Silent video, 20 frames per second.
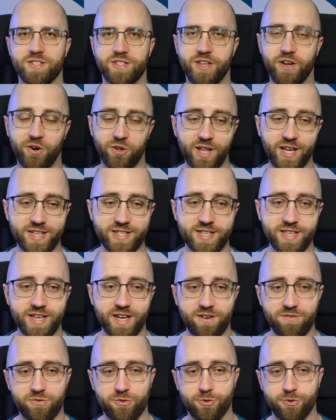The whole
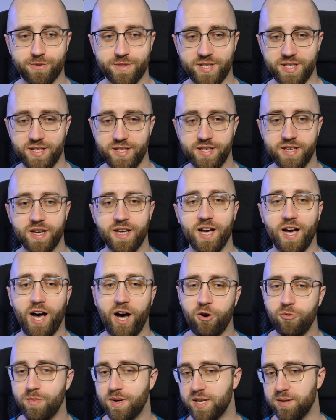idea for the
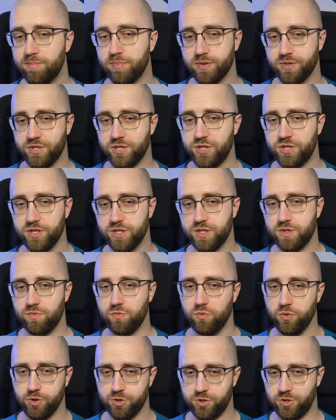how many positions
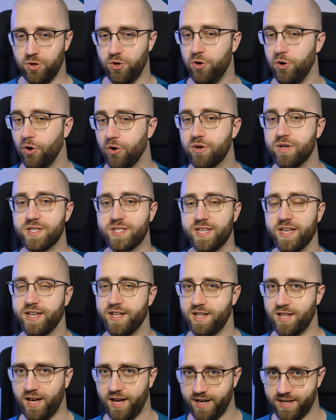was long
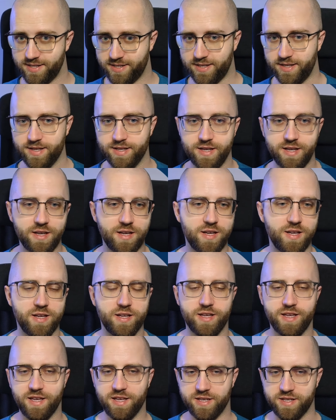tail at
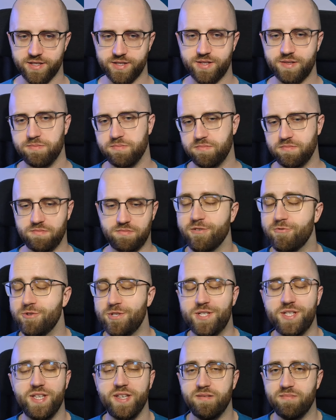is very
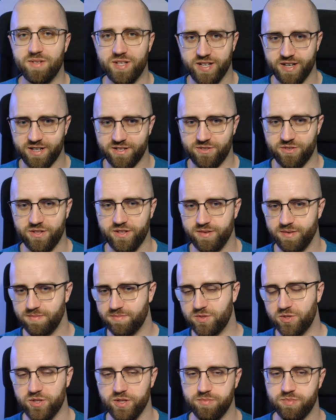similar to
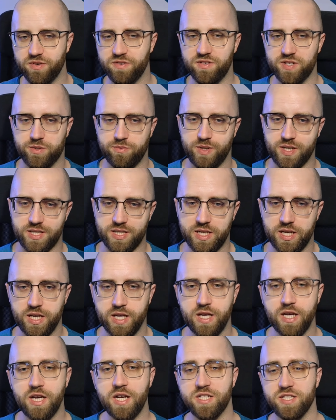the previous one.
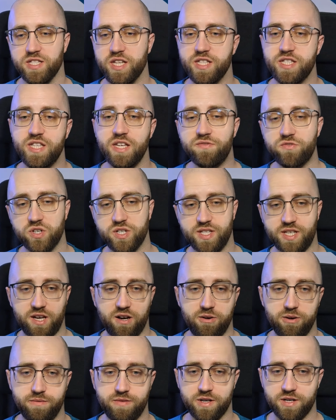The difference,
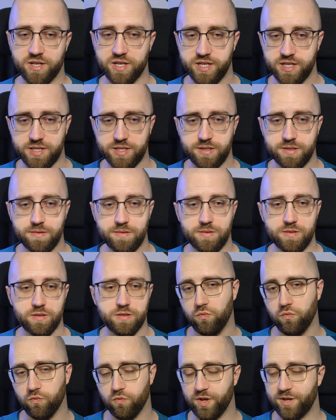however, is
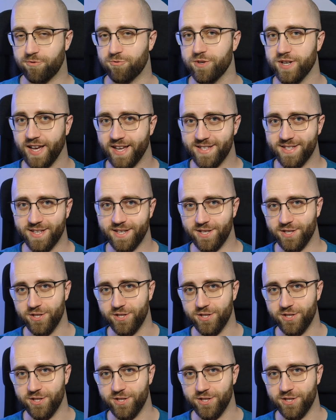we create the